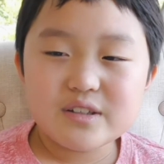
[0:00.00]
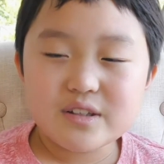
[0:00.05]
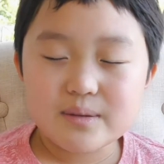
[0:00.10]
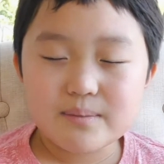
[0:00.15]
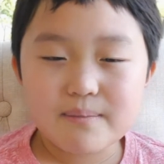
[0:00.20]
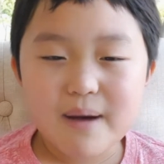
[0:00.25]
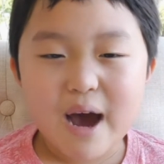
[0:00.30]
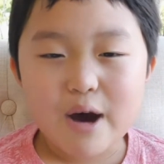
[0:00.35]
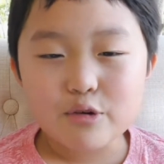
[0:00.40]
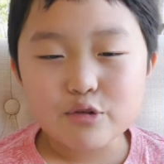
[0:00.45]

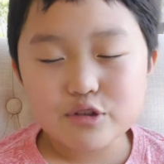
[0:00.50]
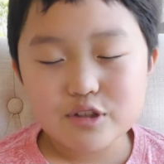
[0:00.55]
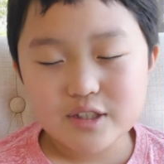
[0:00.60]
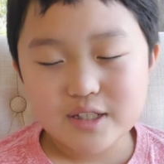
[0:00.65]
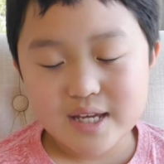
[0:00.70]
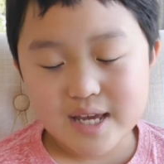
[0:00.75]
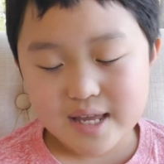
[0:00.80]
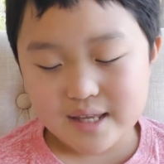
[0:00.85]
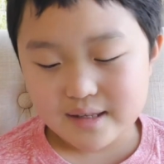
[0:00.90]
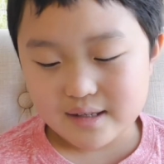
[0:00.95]

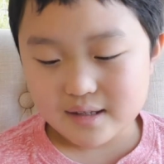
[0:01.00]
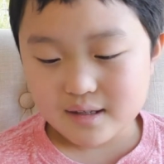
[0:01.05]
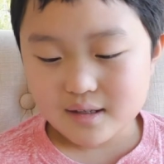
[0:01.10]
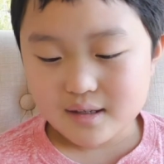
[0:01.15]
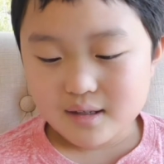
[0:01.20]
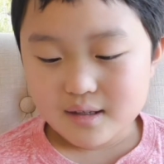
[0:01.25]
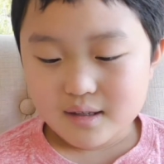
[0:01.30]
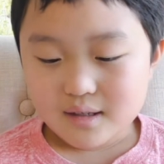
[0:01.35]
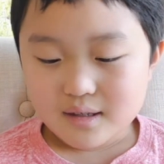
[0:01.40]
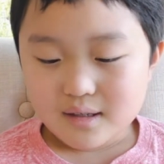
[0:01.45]
mountain,
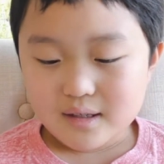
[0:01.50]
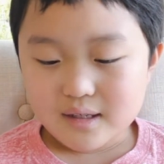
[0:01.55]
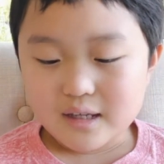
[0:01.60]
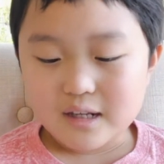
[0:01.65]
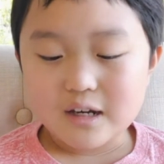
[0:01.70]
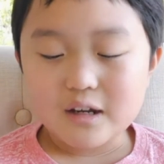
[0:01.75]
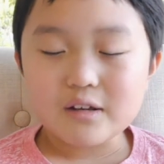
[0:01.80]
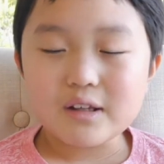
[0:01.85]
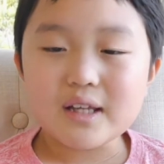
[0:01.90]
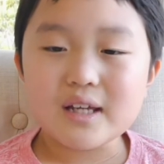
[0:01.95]
you
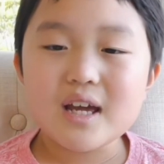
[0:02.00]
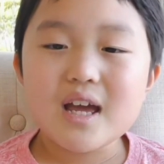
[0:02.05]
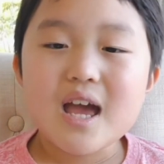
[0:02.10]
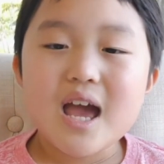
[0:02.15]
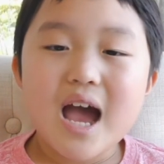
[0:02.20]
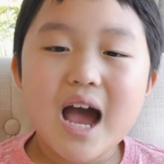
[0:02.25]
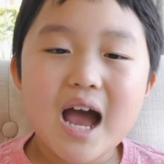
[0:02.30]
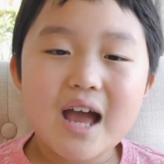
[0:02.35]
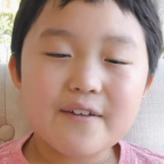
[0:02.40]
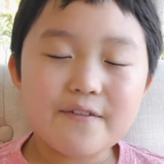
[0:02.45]
know, like
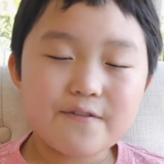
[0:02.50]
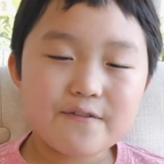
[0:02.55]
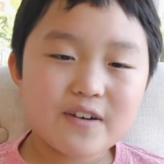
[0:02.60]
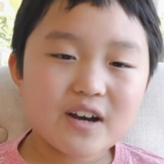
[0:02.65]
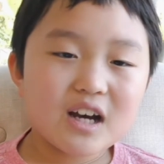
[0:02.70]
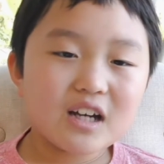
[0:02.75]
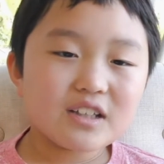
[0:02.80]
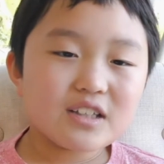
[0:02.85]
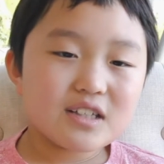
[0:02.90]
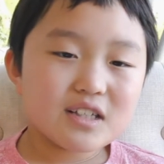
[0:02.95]
I
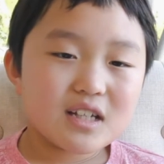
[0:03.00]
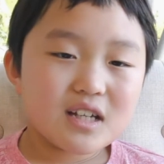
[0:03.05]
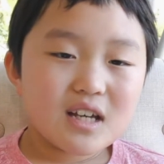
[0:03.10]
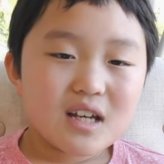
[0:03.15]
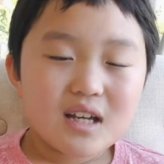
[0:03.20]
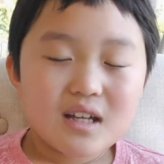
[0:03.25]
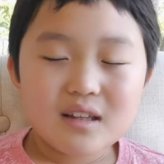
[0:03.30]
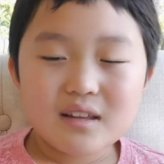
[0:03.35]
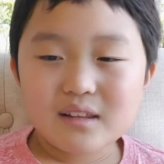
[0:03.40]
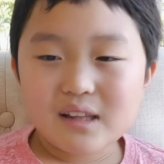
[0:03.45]
felt
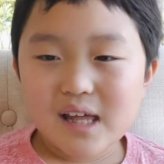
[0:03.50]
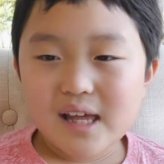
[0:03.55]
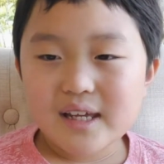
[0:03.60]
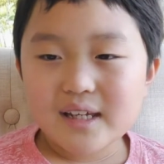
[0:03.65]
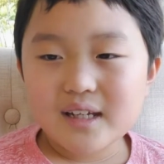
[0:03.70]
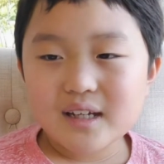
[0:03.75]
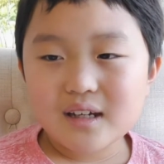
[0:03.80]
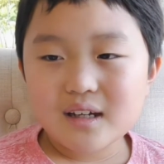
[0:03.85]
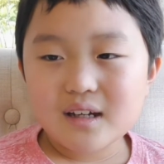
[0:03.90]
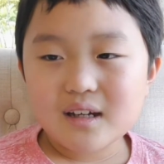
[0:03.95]

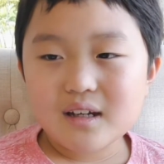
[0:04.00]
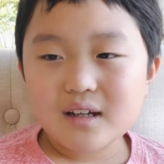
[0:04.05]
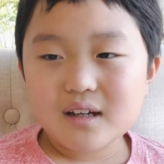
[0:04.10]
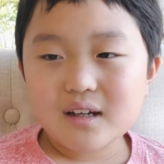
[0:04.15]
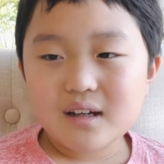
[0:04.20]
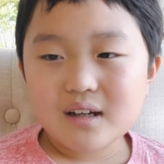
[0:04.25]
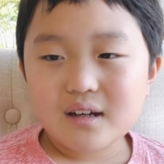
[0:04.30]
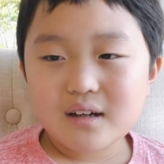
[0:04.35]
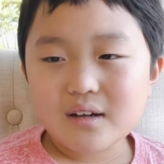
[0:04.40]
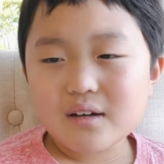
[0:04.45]
like
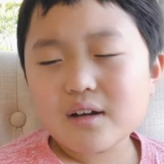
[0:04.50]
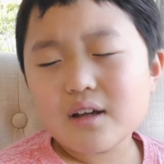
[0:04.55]
a